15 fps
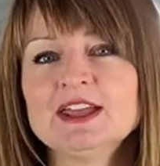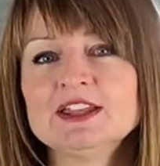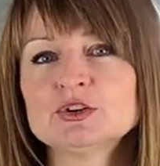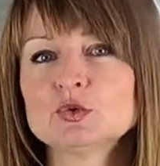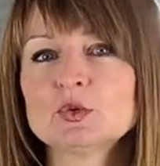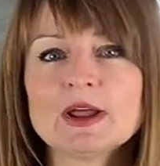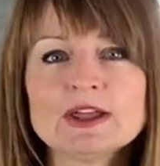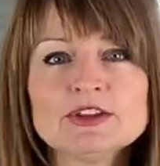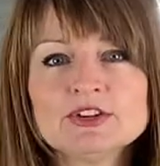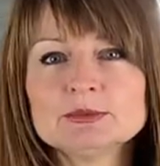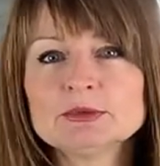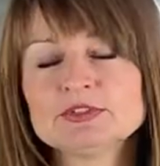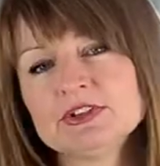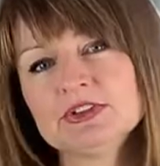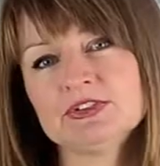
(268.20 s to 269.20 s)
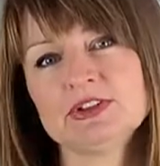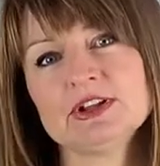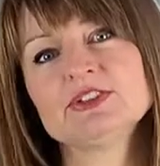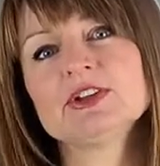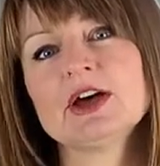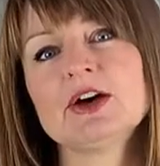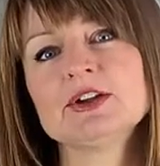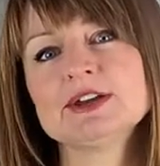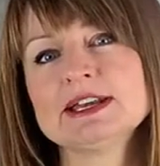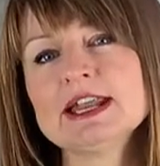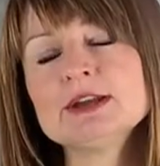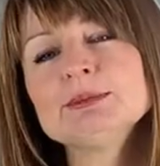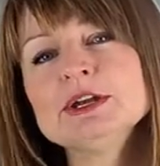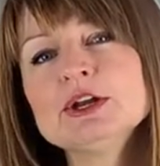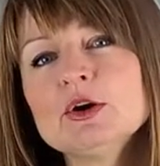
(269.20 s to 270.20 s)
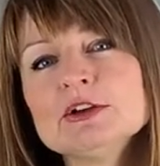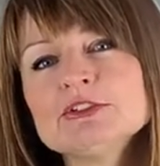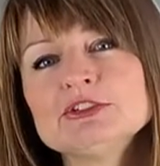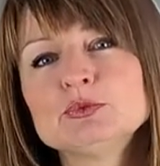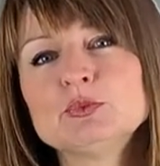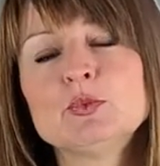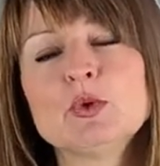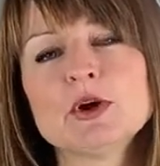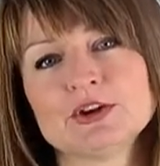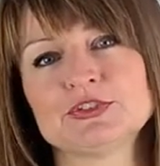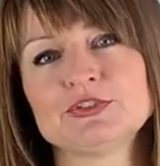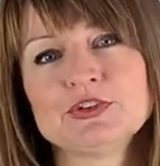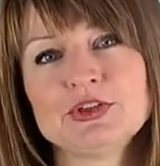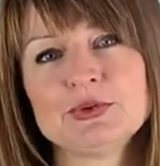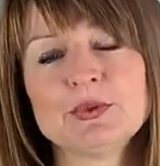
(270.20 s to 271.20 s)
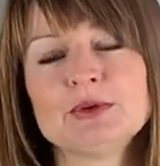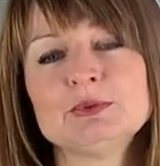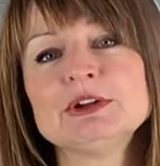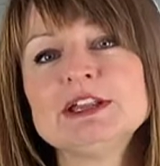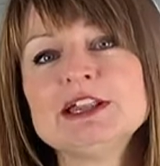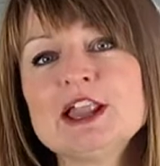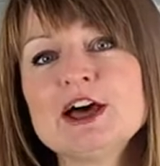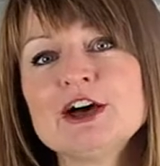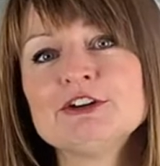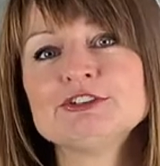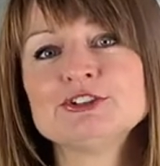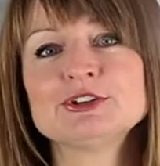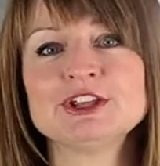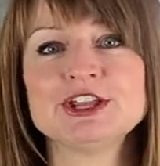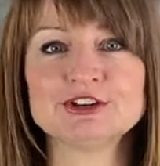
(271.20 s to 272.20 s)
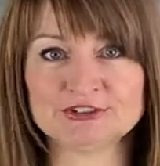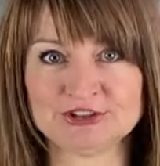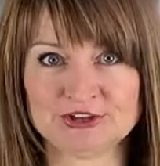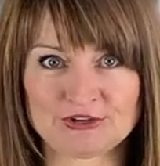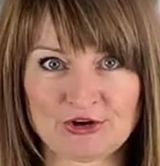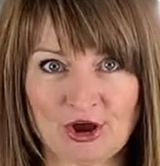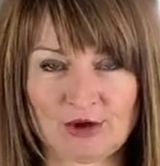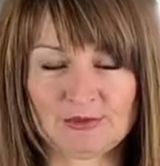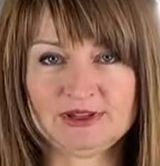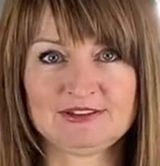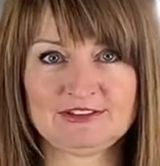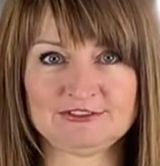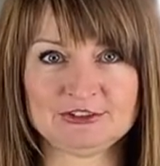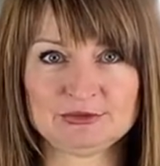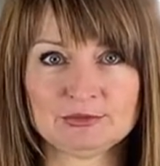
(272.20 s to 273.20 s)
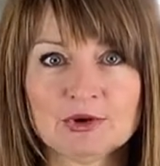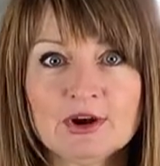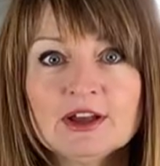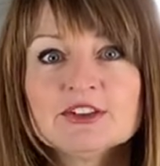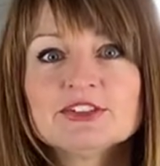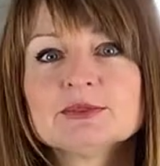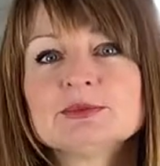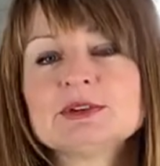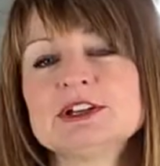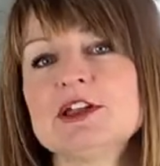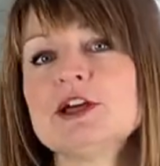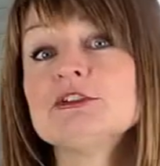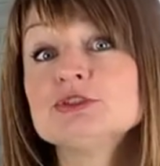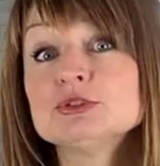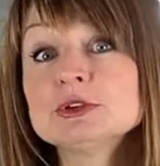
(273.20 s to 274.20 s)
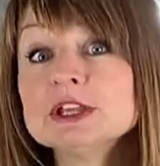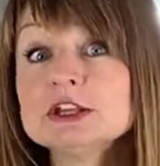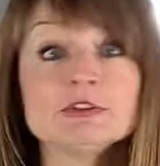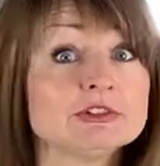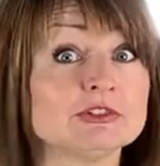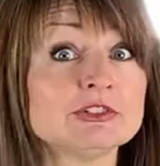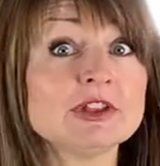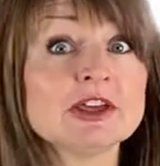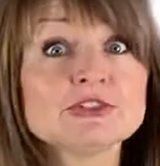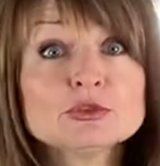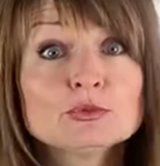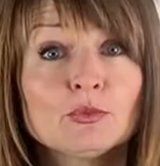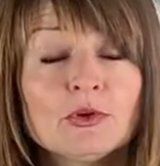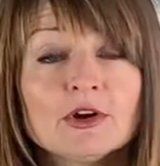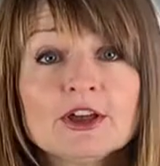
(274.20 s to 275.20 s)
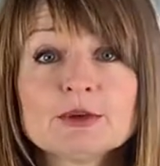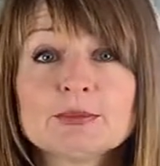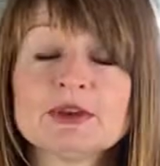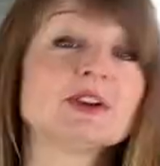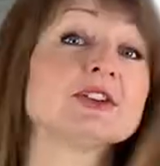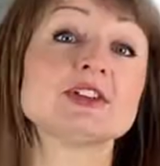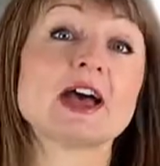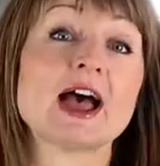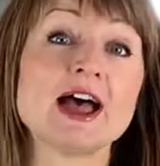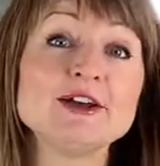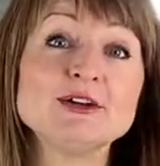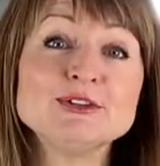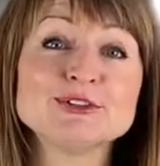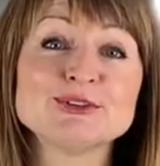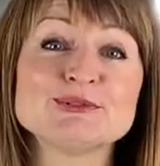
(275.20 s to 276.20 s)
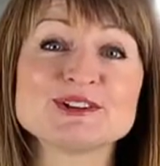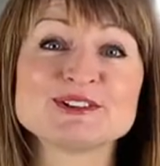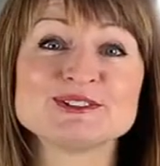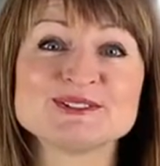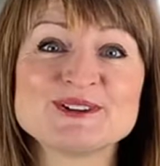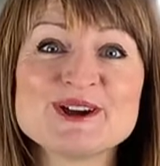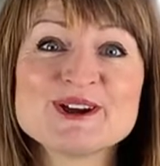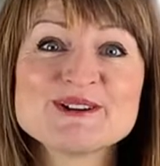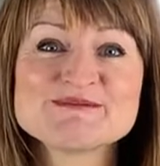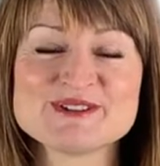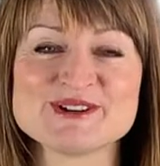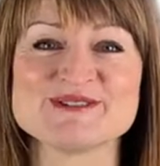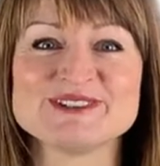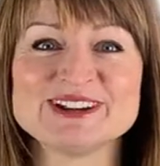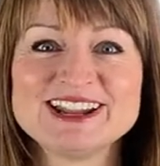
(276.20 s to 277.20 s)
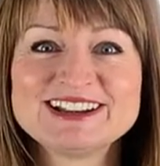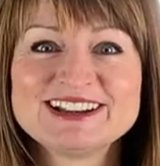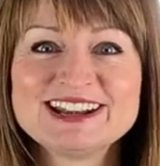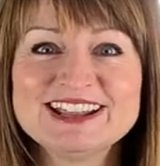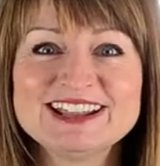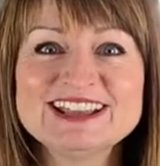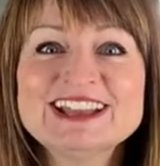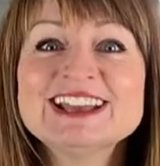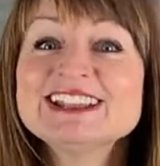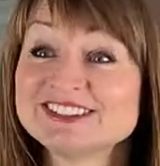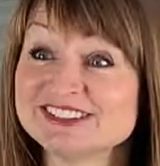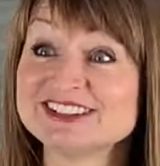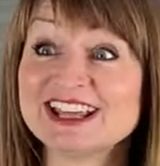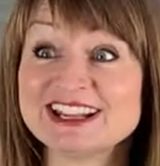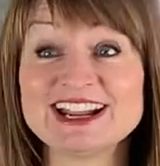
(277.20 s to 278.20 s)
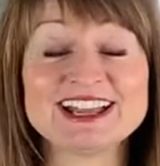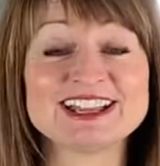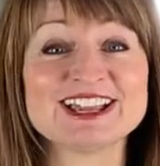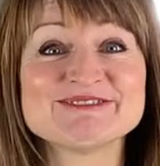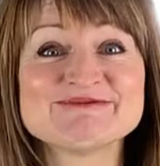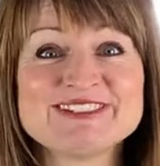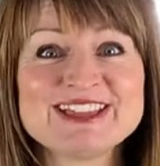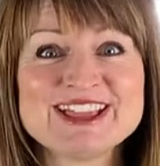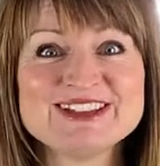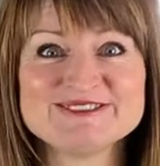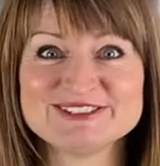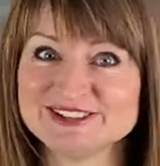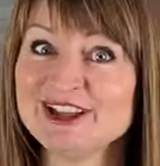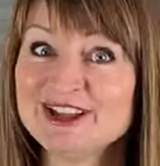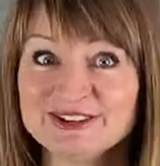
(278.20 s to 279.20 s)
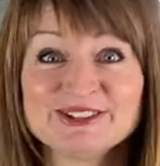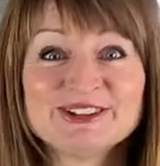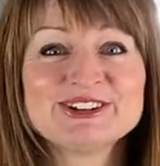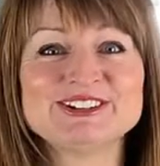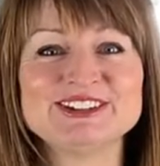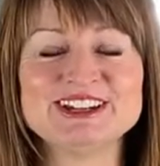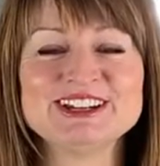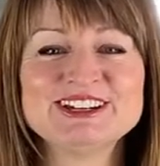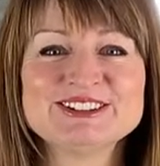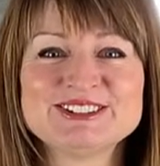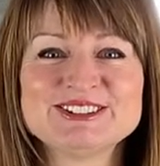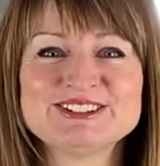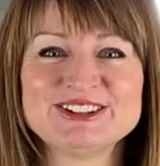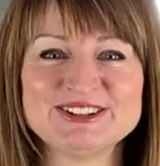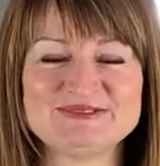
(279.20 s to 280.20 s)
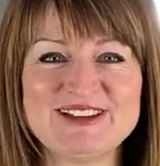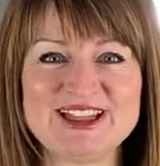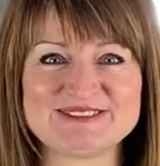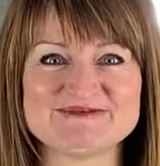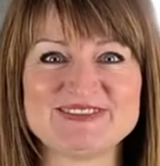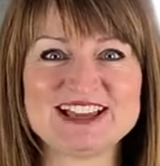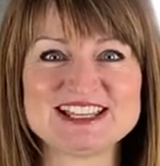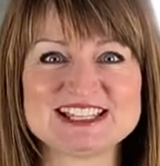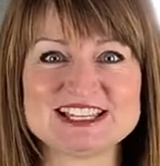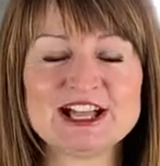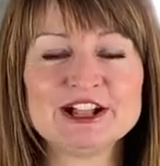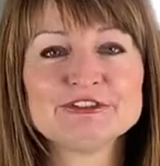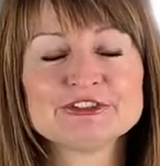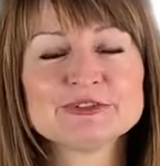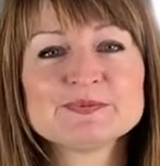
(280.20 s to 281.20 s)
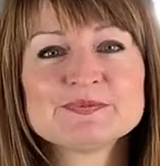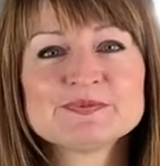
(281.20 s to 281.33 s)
Try some of these things out and let me know if it works for you. I would love to hear in your comments if it works. I would love to hear if it doesn't work, because I also want to learn permanently so that I can be able to continue to respect myself.